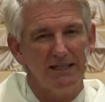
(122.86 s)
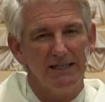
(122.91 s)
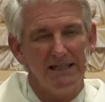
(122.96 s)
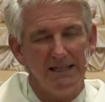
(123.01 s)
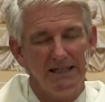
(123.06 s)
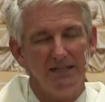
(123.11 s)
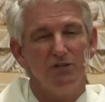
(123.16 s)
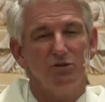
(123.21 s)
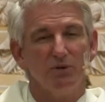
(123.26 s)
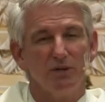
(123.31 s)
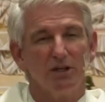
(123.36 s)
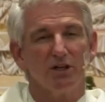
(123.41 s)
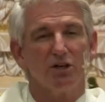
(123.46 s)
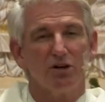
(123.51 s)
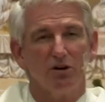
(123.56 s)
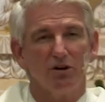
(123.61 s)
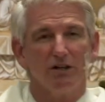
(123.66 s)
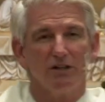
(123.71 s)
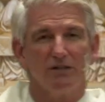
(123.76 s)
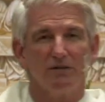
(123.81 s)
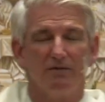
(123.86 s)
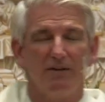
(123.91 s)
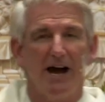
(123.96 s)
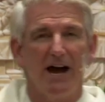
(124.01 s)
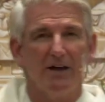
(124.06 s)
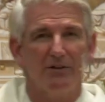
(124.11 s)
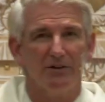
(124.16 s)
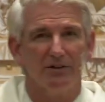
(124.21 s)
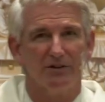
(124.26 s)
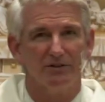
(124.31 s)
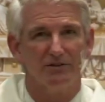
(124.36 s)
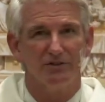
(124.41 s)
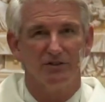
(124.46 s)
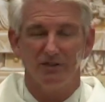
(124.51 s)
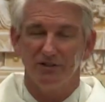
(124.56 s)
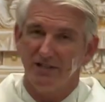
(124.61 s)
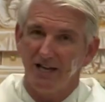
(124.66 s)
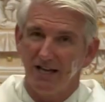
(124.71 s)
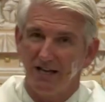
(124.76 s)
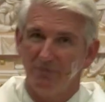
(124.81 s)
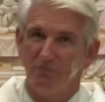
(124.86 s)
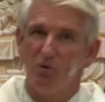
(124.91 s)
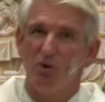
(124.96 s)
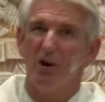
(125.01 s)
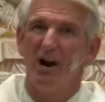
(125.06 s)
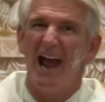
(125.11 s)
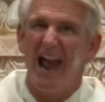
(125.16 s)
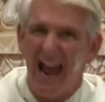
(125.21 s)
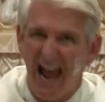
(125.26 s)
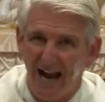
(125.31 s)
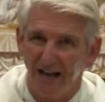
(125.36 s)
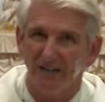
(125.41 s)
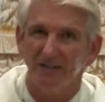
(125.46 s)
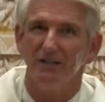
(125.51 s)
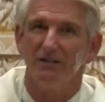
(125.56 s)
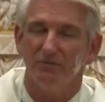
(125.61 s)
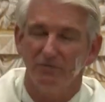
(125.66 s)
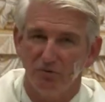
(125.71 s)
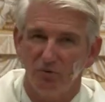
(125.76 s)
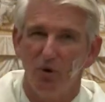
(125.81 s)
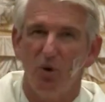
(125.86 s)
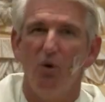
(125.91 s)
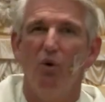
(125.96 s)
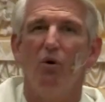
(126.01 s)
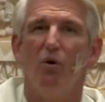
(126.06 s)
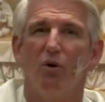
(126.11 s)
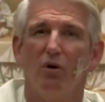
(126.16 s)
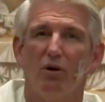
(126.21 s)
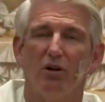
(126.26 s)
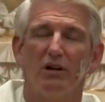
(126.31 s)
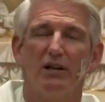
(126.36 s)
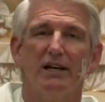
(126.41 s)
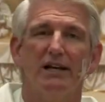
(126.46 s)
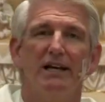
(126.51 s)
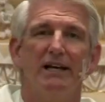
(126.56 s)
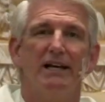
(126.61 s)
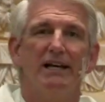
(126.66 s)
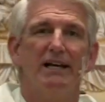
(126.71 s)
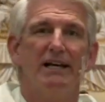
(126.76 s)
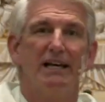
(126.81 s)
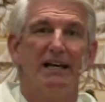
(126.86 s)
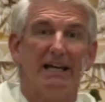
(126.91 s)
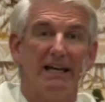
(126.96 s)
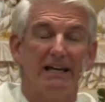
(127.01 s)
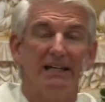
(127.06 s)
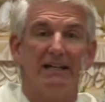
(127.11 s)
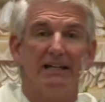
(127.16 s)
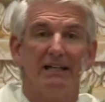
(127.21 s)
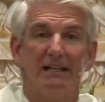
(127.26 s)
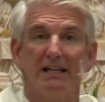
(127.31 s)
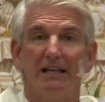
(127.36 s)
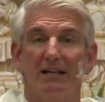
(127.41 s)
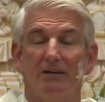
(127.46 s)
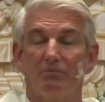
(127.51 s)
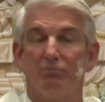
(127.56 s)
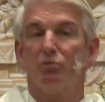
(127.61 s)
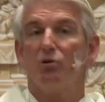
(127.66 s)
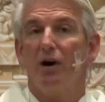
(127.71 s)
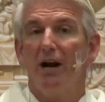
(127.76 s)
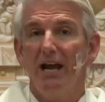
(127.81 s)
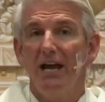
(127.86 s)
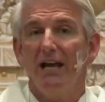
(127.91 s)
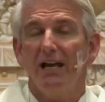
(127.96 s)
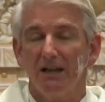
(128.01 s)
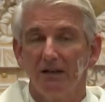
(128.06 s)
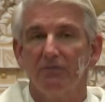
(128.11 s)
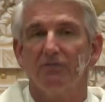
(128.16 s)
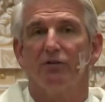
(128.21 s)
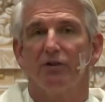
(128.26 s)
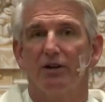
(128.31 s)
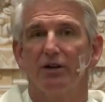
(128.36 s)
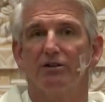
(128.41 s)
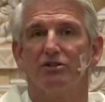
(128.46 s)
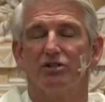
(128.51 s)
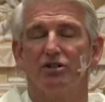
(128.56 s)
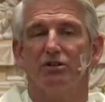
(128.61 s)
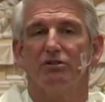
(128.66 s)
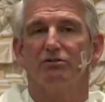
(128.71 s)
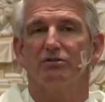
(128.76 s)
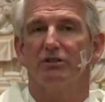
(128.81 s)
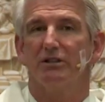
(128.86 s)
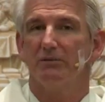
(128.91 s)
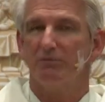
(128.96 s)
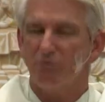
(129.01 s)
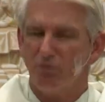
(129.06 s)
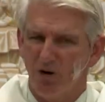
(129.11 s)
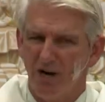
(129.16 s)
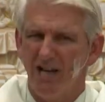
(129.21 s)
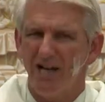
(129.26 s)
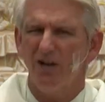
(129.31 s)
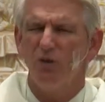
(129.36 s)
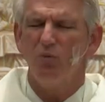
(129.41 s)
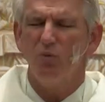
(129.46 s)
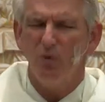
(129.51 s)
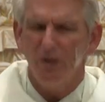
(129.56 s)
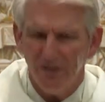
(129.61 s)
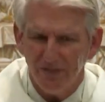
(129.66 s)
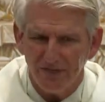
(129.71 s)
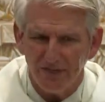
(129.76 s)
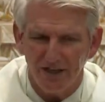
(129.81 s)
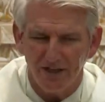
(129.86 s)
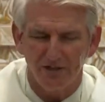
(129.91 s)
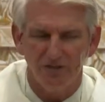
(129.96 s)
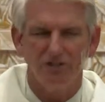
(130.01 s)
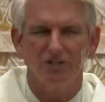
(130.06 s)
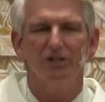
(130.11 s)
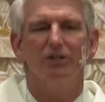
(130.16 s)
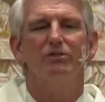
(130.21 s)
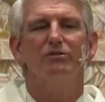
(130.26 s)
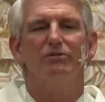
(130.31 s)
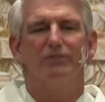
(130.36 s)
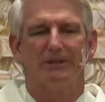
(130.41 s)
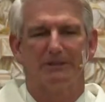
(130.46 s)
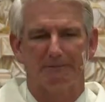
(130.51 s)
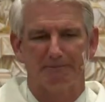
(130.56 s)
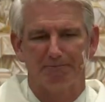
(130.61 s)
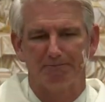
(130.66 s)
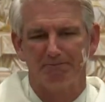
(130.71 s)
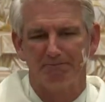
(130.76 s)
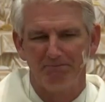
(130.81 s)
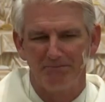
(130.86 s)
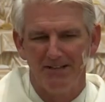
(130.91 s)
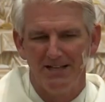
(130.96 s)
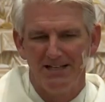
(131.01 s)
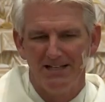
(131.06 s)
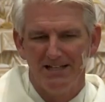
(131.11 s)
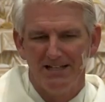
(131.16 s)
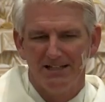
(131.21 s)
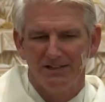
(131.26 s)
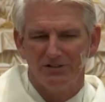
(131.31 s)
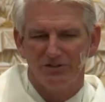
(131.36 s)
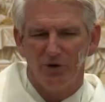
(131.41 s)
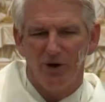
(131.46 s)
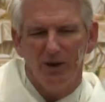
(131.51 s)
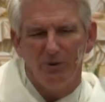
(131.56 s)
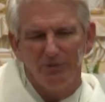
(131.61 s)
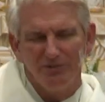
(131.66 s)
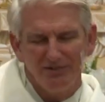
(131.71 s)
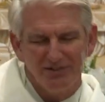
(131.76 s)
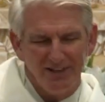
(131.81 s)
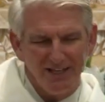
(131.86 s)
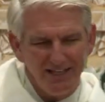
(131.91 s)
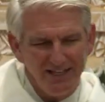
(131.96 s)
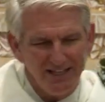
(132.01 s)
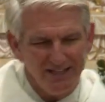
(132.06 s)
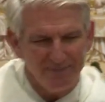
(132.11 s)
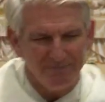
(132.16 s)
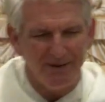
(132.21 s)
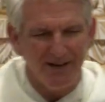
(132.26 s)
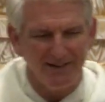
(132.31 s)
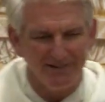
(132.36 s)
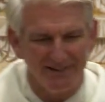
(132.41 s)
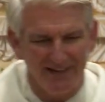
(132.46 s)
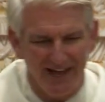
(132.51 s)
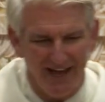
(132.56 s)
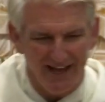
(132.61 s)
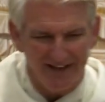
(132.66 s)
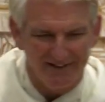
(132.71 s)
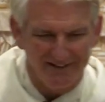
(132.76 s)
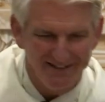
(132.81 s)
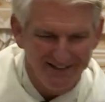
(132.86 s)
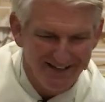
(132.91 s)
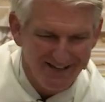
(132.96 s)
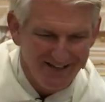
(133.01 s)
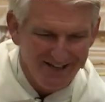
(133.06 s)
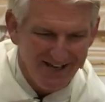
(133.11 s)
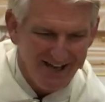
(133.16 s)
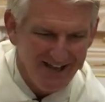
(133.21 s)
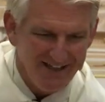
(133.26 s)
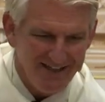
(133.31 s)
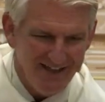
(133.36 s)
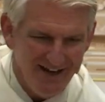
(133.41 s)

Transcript: need to encourage fathers to take a more active role in praying for their children and praying with their children. So I was thinking about that. And